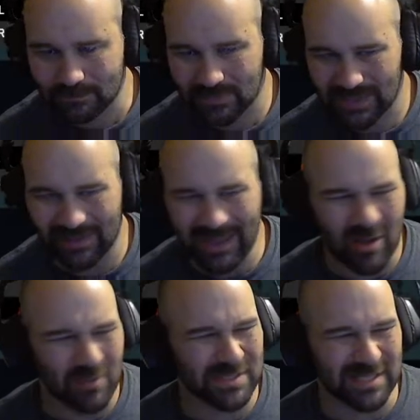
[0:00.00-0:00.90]
Like
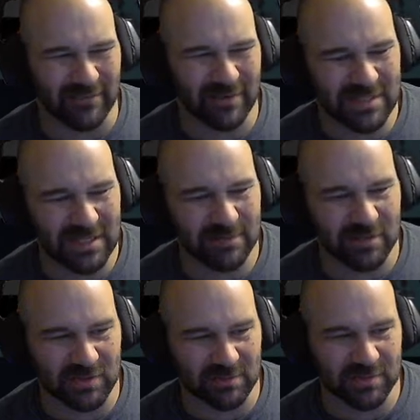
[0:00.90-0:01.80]
almost every team,
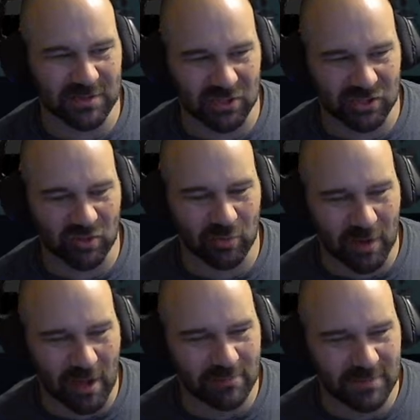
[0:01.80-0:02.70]
there's some positional
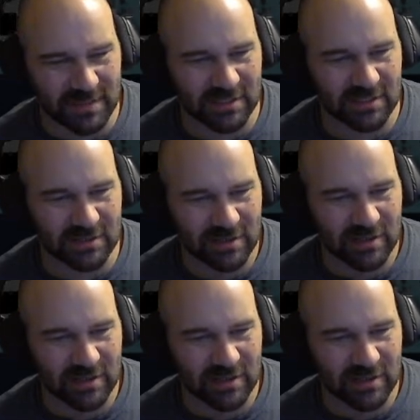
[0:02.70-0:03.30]
problems here.